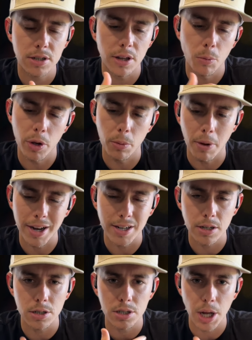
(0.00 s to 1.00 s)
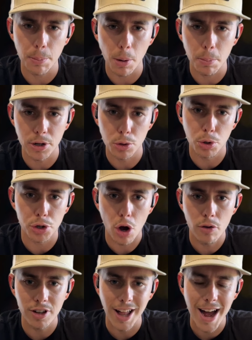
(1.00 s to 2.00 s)
then we might need to step up into a
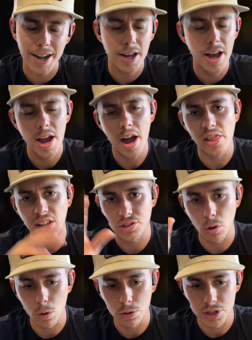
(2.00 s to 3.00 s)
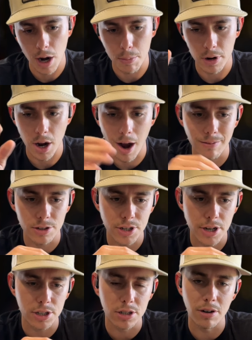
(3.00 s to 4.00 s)
Novolac, and that's a whole separate conversation.